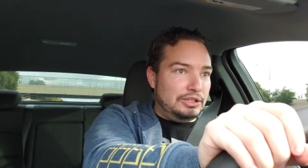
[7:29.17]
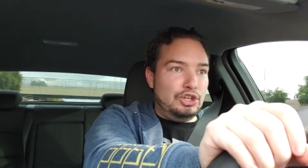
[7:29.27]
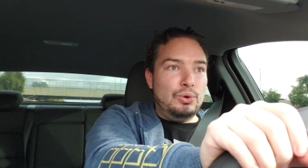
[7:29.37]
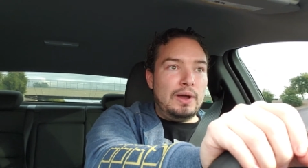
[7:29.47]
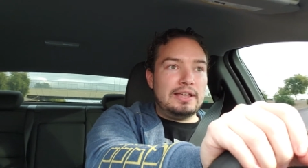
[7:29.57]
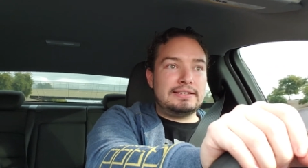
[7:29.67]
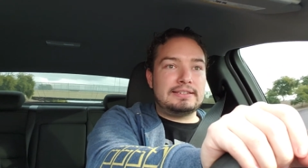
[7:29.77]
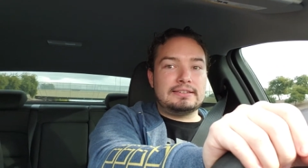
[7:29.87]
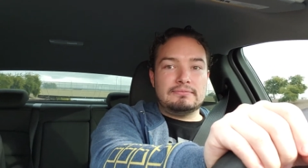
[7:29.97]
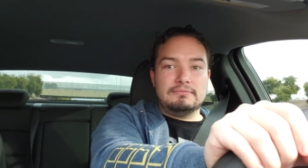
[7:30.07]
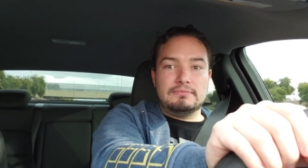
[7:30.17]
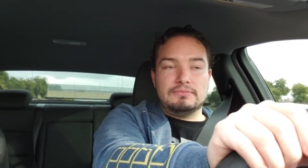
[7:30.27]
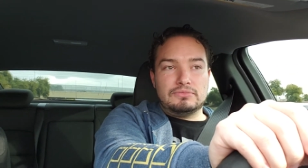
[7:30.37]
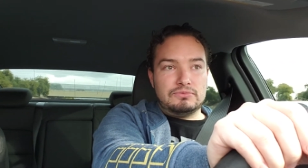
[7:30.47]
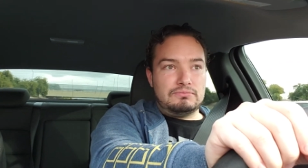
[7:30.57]
U.S.
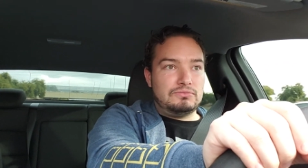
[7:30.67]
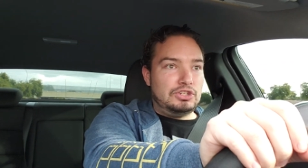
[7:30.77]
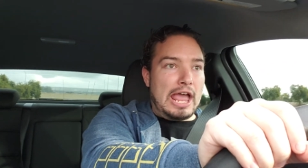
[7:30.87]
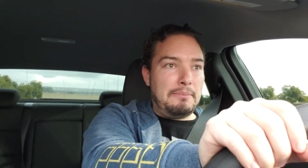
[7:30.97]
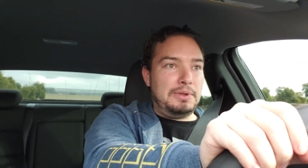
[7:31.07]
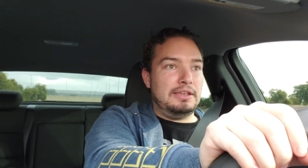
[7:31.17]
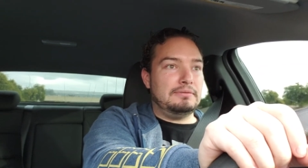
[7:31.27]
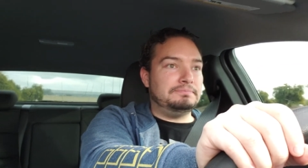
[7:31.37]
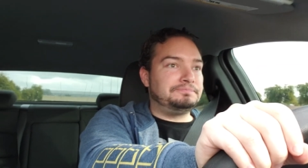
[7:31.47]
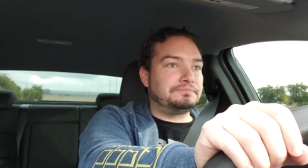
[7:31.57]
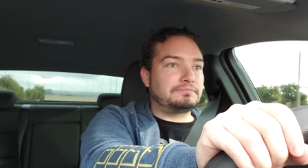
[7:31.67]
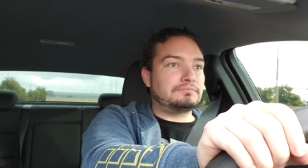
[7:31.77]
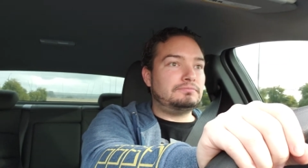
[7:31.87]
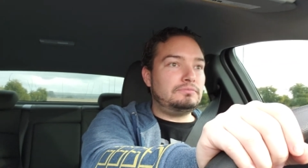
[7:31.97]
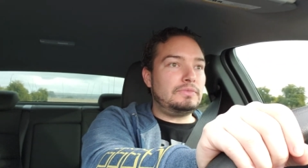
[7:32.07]
champion
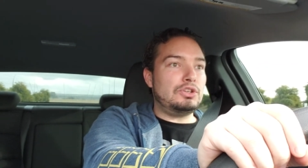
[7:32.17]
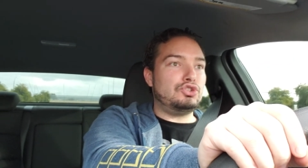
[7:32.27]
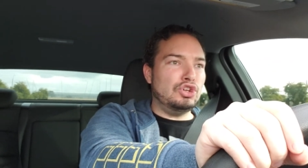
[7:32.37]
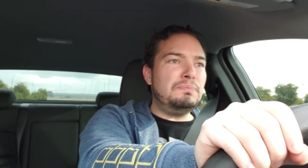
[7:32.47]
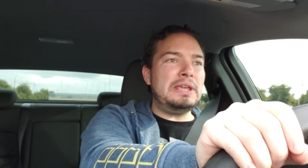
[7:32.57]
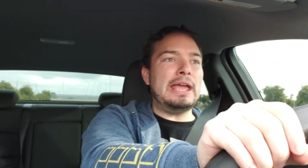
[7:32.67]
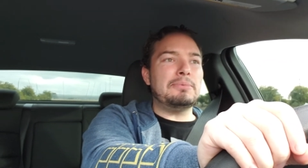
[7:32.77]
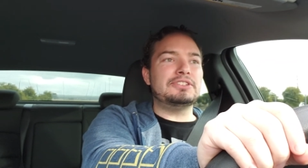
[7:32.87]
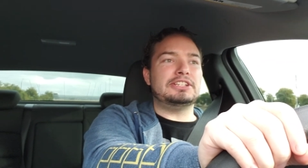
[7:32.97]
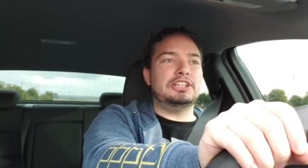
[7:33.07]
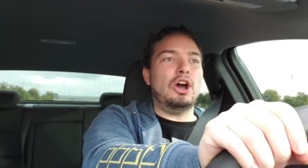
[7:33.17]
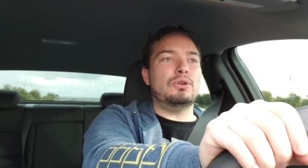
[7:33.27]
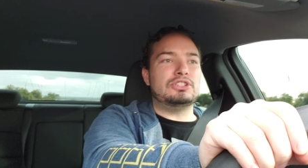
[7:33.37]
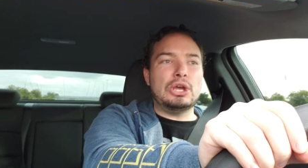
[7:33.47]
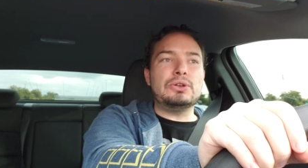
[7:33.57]
should be able to
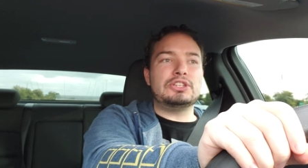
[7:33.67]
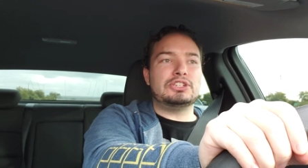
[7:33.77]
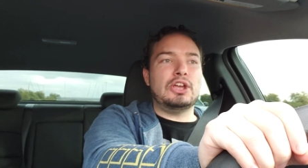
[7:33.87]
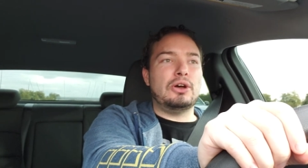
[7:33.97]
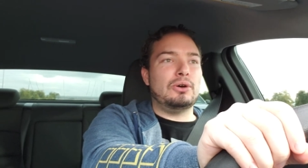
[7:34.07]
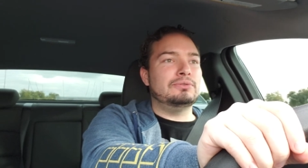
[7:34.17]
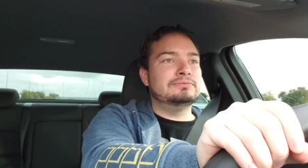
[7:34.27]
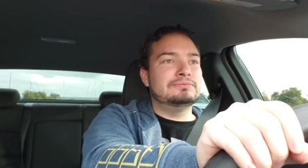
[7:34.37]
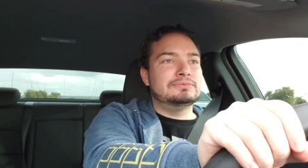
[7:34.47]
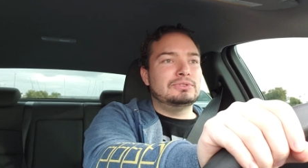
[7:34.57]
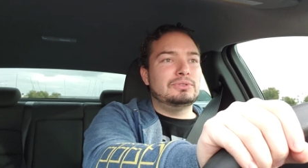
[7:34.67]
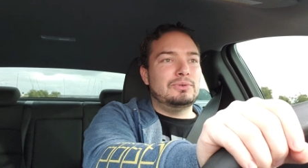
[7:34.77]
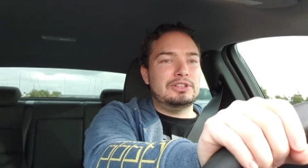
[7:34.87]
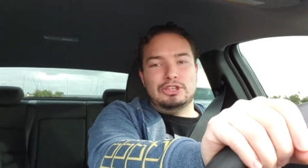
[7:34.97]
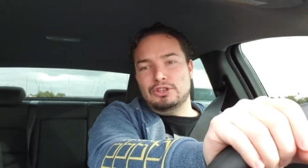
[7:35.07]
go toe-to-toe
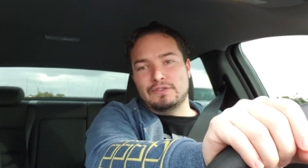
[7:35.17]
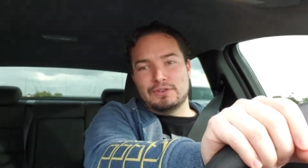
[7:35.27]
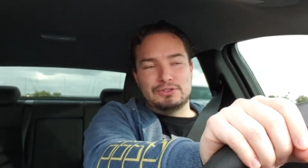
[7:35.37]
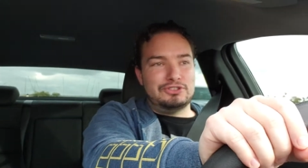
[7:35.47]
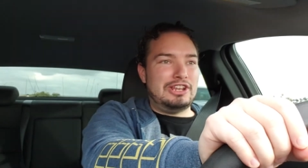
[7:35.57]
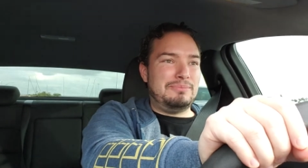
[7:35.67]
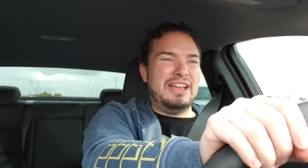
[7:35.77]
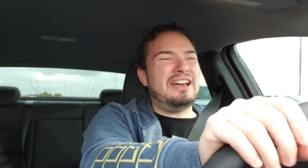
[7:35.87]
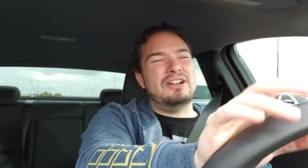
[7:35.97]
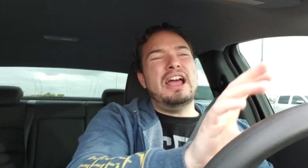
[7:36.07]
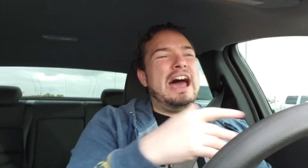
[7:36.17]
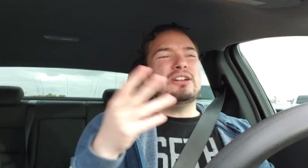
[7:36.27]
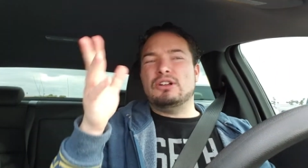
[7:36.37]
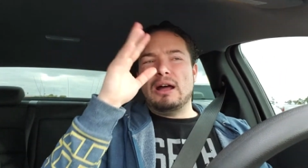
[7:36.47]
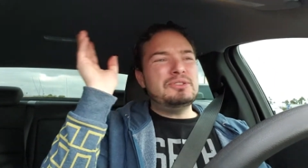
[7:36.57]
with the Universal Champion. I
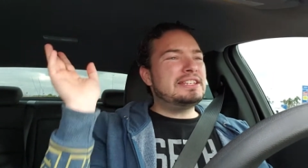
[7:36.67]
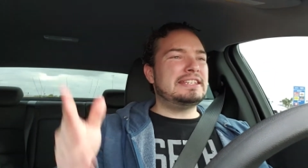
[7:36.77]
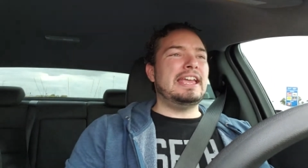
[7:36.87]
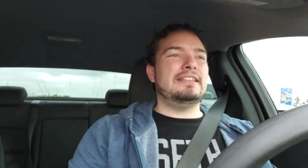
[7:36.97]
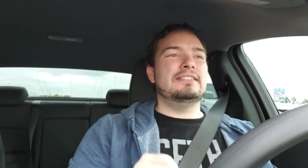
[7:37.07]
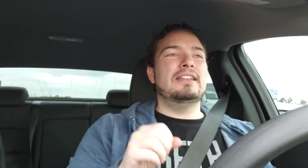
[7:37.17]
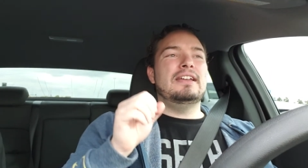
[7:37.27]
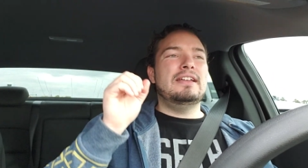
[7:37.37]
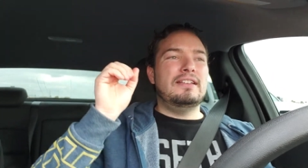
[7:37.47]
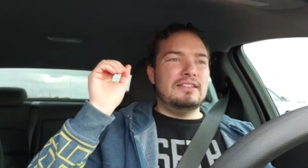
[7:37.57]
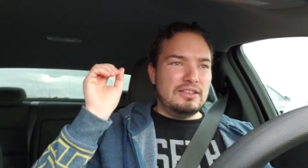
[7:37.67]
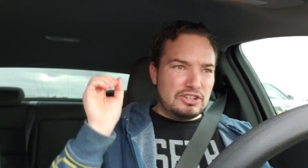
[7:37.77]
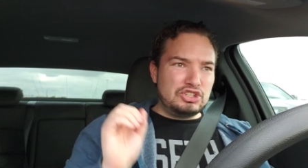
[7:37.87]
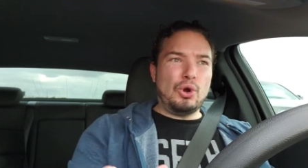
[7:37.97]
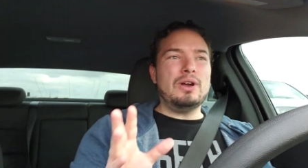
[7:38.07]
don't know. I'm just saying,
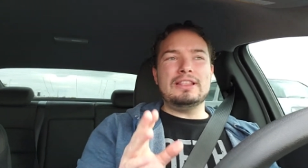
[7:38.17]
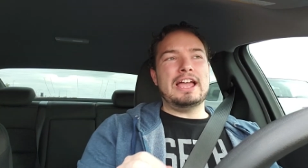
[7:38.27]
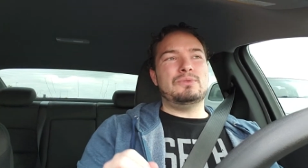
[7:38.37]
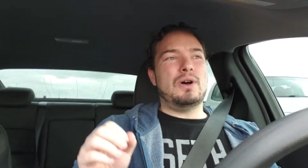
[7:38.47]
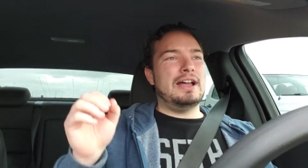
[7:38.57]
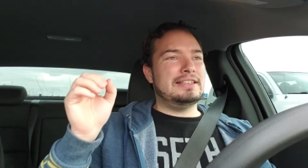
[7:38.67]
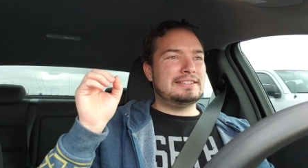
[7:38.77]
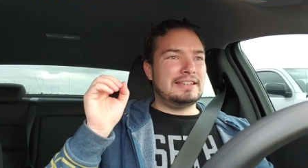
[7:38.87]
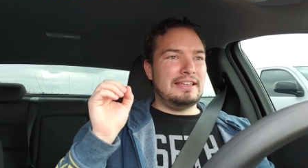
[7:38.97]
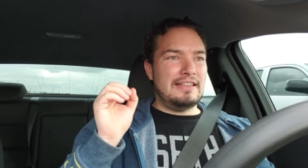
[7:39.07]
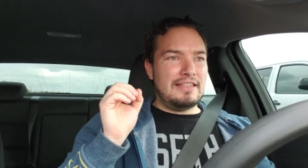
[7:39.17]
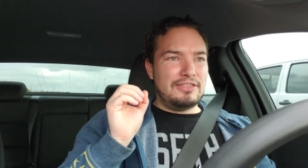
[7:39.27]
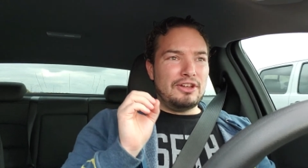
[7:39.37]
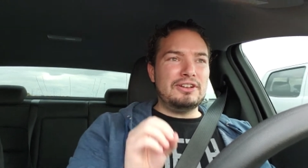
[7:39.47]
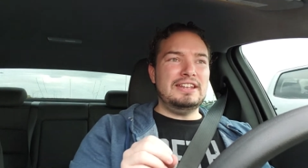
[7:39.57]
storyline-wise,
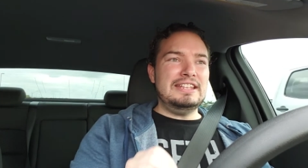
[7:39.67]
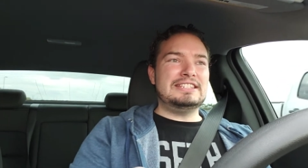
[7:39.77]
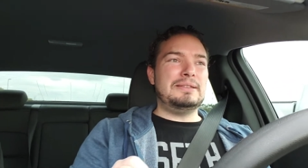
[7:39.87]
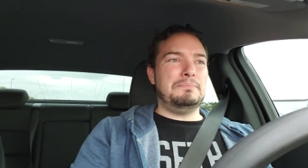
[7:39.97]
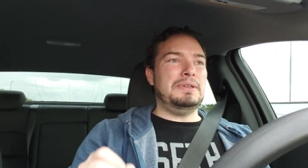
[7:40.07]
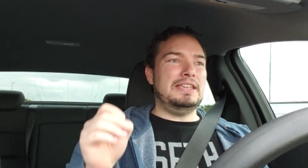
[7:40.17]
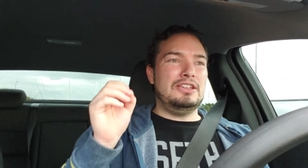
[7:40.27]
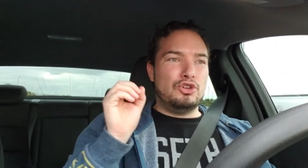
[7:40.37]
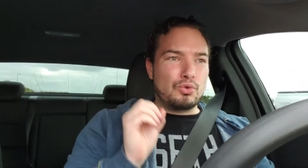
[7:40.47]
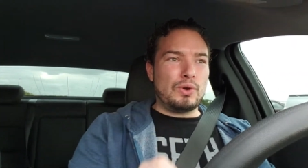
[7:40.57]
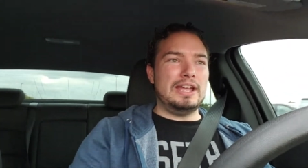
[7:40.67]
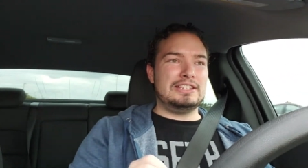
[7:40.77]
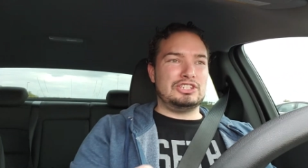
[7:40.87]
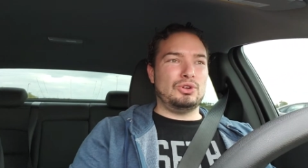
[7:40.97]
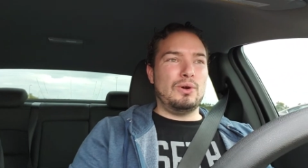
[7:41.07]
there needs to be great
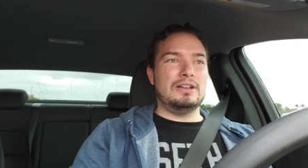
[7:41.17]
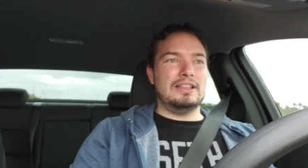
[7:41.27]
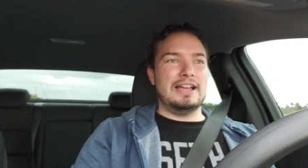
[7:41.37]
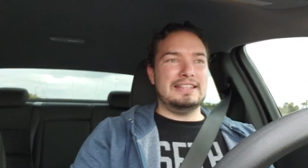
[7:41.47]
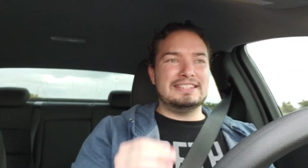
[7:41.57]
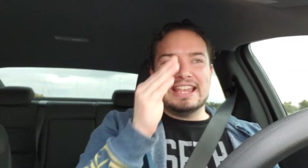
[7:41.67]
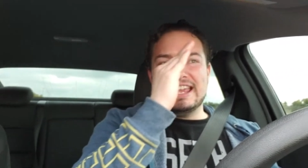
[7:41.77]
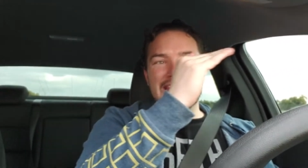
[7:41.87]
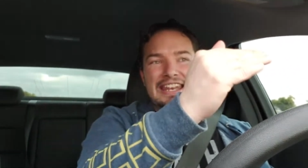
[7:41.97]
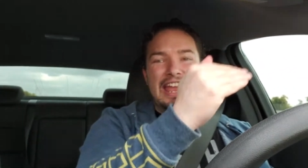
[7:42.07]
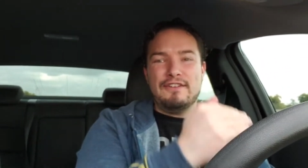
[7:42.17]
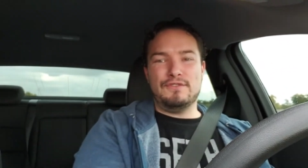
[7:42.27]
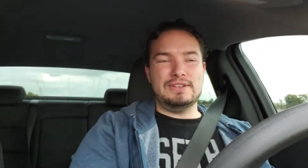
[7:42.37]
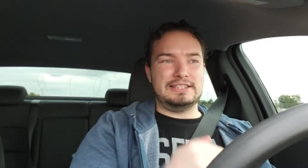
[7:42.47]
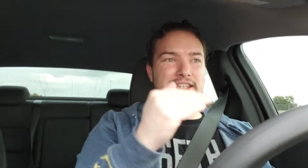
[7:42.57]
storylines in
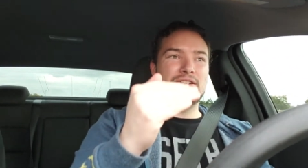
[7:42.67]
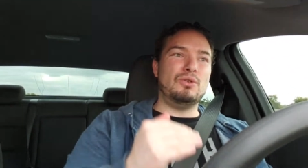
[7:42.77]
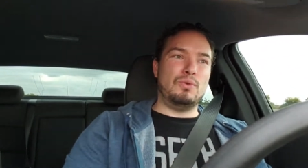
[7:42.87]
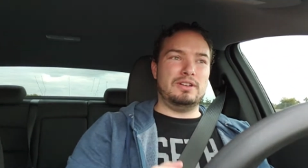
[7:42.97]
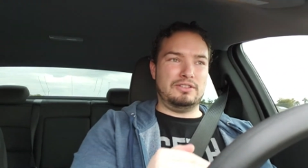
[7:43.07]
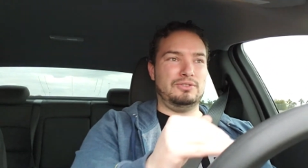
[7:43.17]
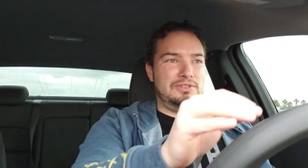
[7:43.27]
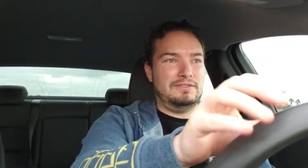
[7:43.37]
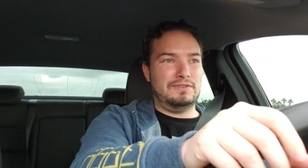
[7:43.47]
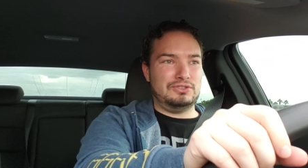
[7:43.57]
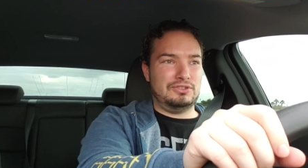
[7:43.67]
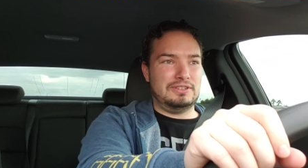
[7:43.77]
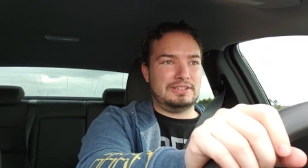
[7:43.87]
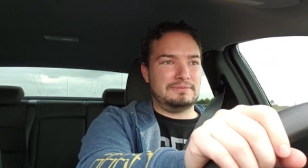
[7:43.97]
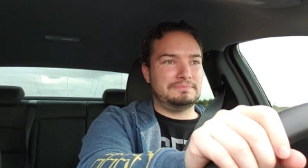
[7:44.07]
every single one of those
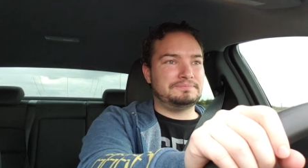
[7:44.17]
divisions.